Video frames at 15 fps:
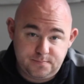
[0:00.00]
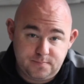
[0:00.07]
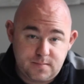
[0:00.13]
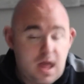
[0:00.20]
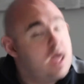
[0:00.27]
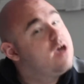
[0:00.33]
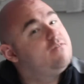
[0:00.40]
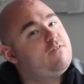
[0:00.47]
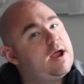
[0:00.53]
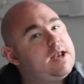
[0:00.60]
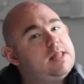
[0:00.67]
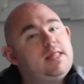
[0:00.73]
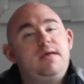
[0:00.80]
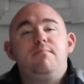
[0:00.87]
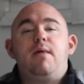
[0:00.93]

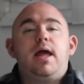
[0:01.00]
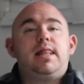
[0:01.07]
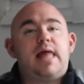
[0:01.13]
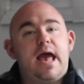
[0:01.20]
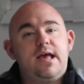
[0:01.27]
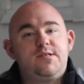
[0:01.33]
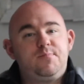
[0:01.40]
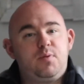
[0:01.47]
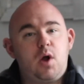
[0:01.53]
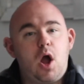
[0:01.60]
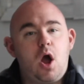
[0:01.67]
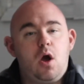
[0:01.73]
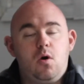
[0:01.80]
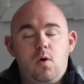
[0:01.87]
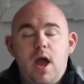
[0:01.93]
Finally, my last
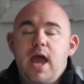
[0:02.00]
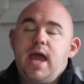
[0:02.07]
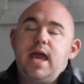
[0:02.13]
pro